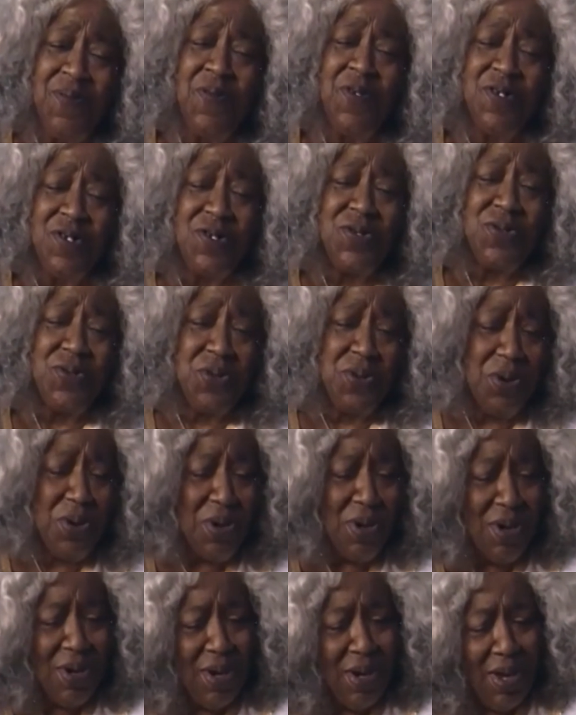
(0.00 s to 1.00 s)
for
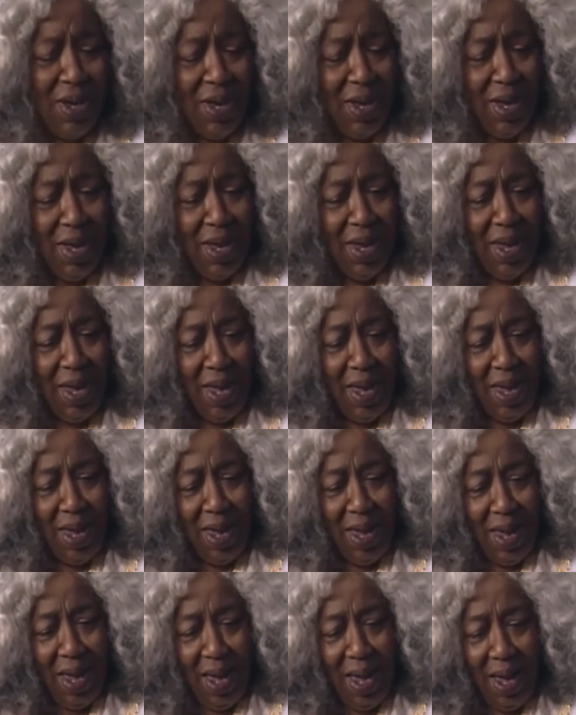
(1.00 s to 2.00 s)
sure.
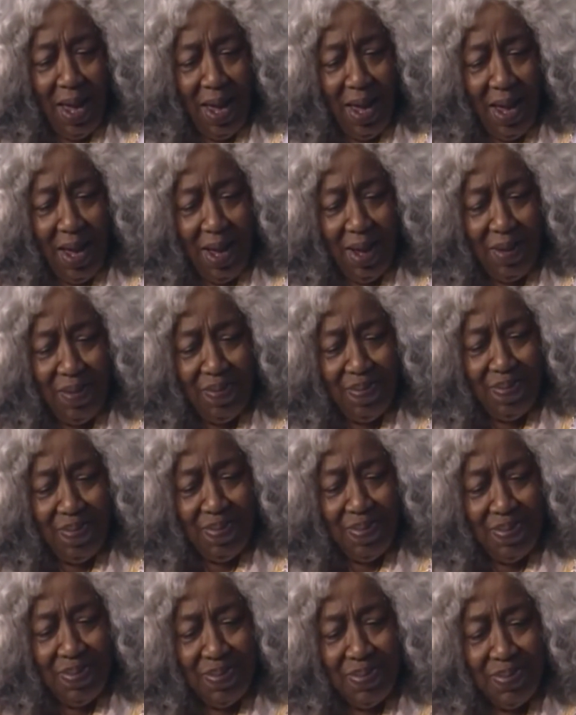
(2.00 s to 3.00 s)

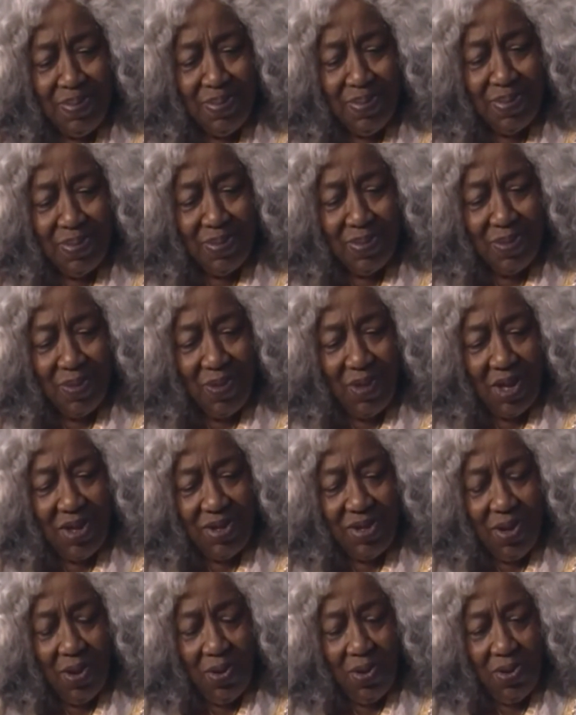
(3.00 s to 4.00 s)
Um,
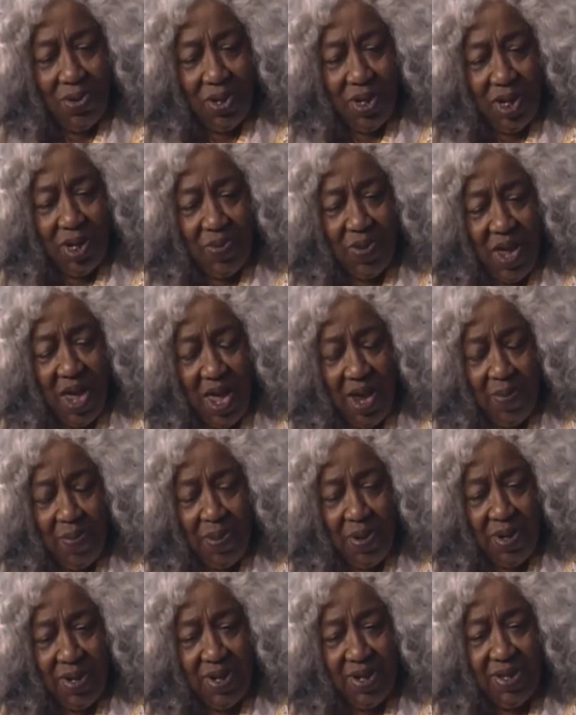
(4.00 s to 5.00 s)
so it
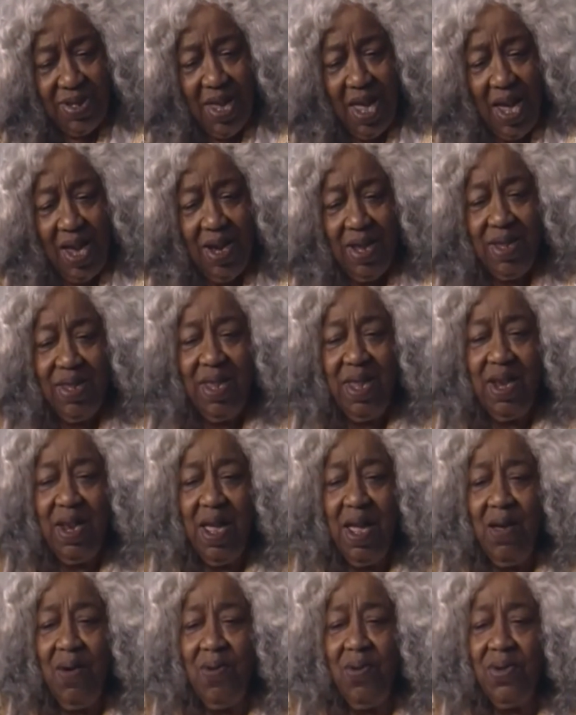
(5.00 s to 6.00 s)
had been decided that
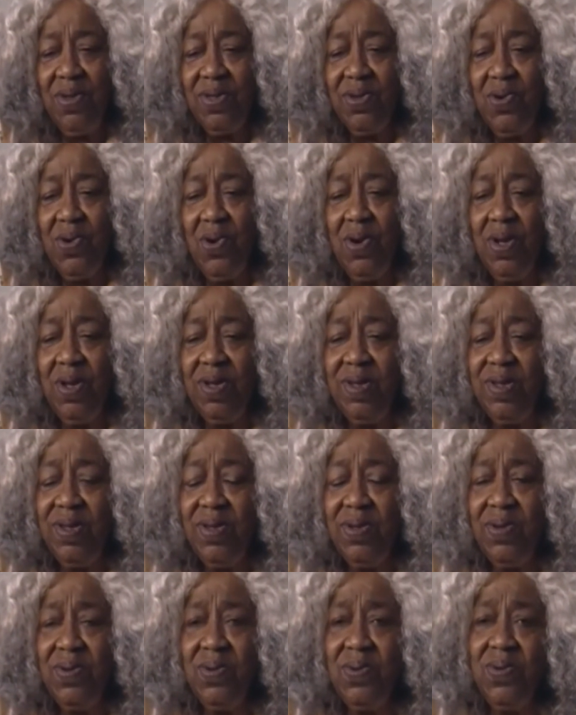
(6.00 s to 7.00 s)
I was going
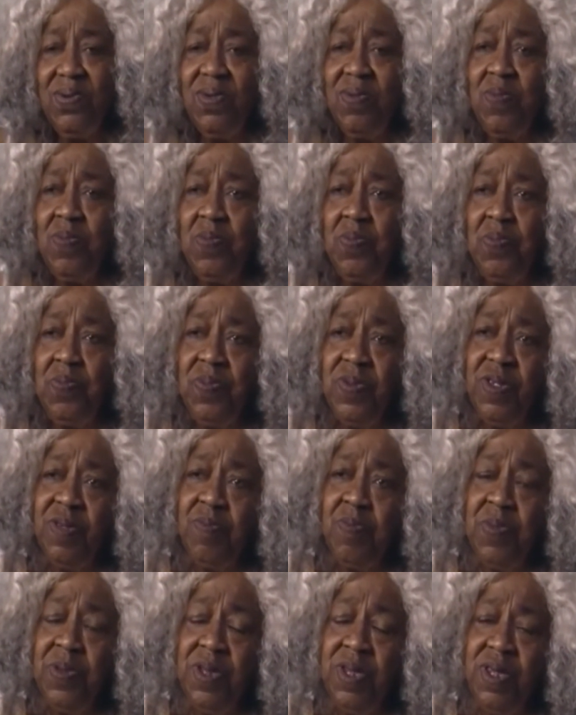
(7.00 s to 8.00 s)
to
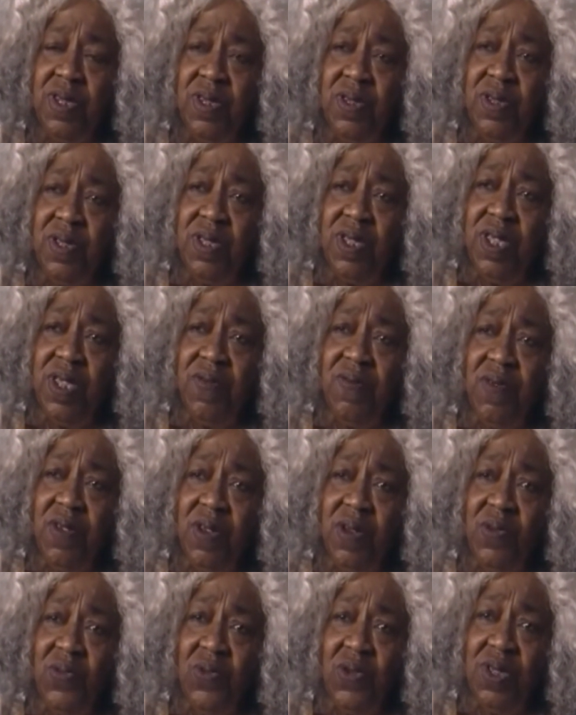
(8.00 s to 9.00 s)
spend the
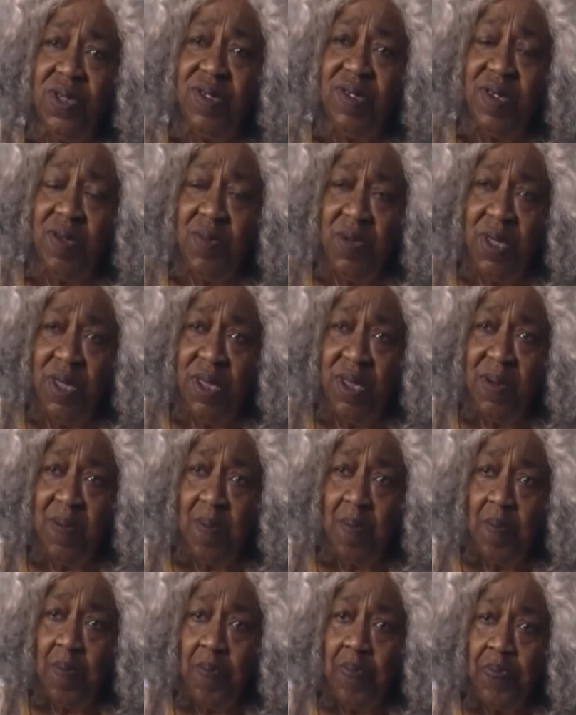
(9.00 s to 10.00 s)
evening with Jimmy
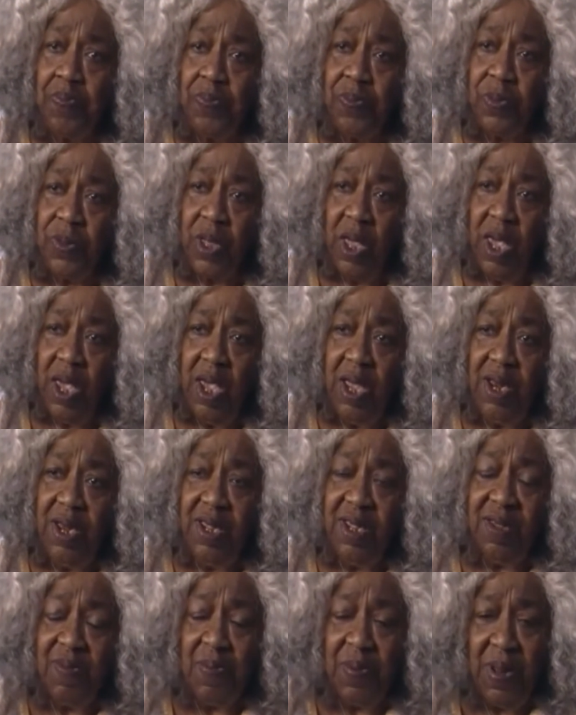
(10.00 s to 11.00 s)
at
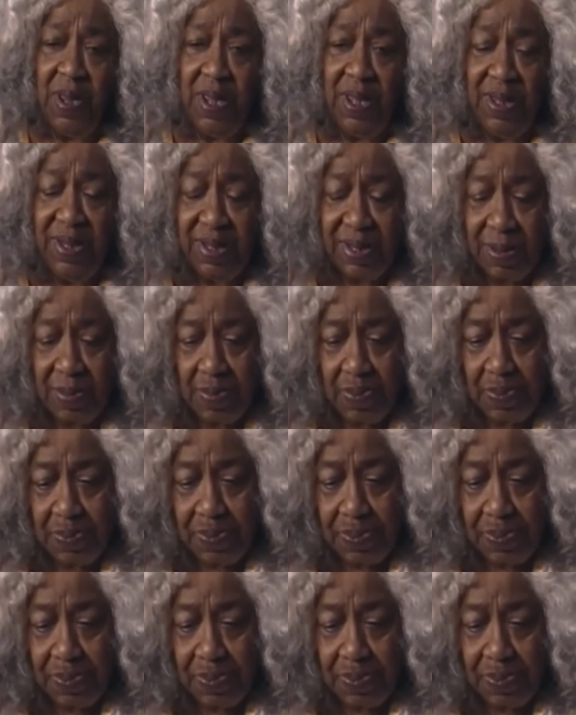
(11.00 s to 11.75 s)
his place.